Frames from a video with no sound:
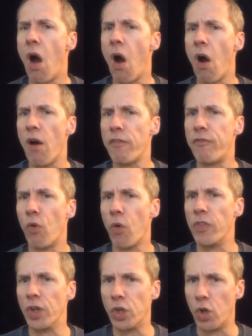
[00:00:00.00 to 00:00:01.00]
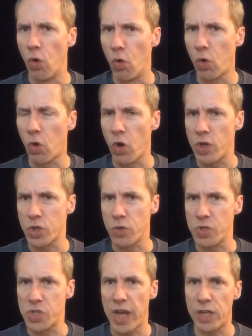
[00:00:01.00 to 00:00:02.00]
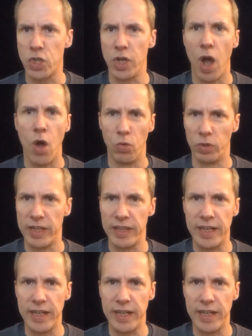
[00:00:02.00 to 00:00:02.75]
are for the Goal Crushers section only.